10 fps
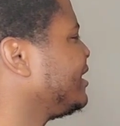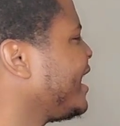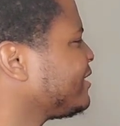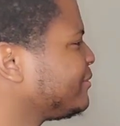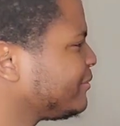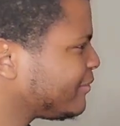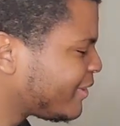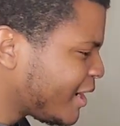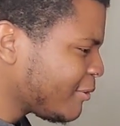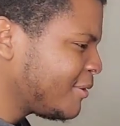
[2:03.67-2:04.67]
That's
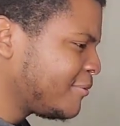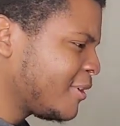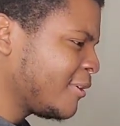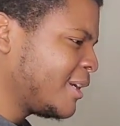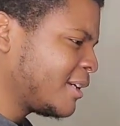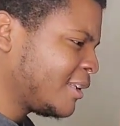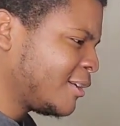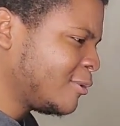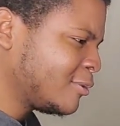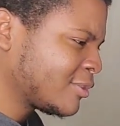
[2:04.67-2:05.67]
very, very
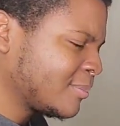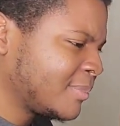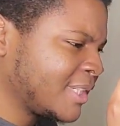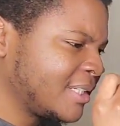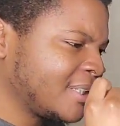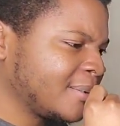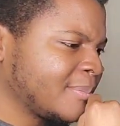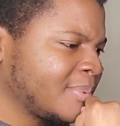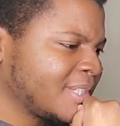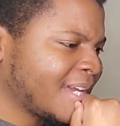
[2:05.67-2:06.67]
close, but
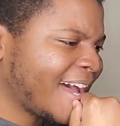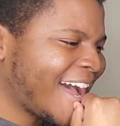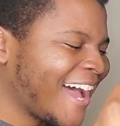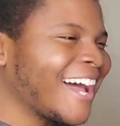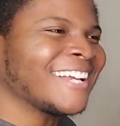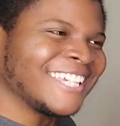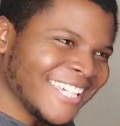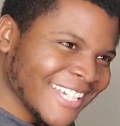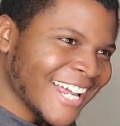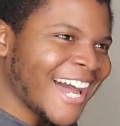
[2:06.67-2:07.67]
but I, I,
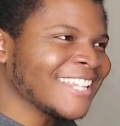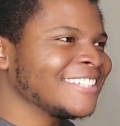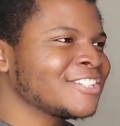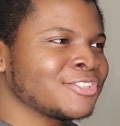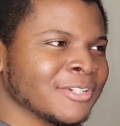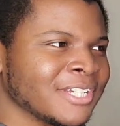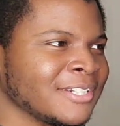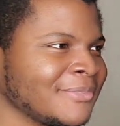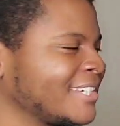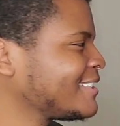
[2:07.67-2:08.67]
again, I, it's
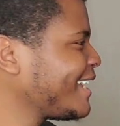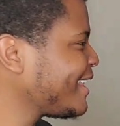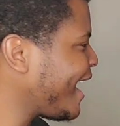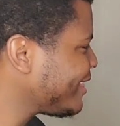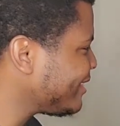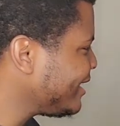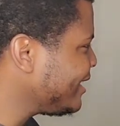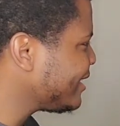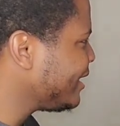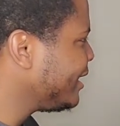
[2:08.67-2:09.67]
tricky to me because I, I
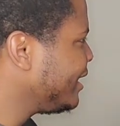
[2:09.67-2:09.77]
think